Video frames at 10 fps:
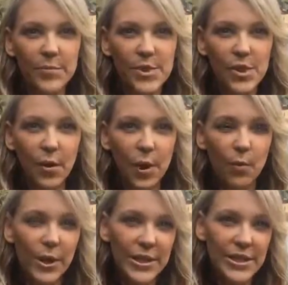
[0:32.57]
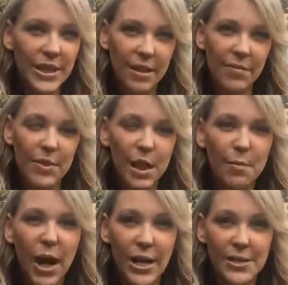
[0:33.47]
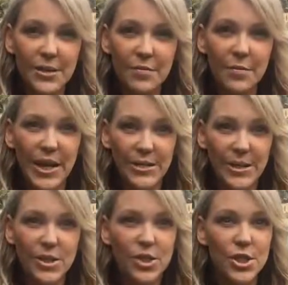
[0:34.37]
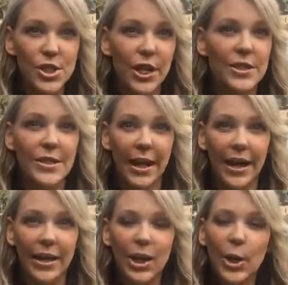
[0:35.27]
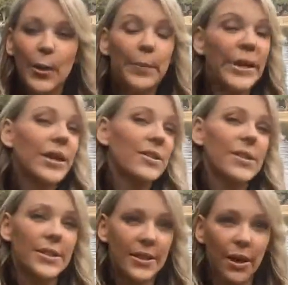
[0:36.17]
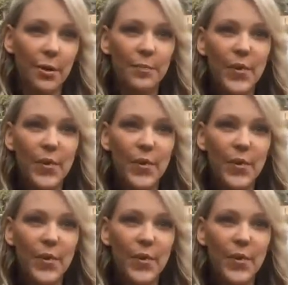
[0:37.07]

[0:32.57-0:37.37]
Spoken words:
So I wanted to give you that positive message to share today. But here's the deal.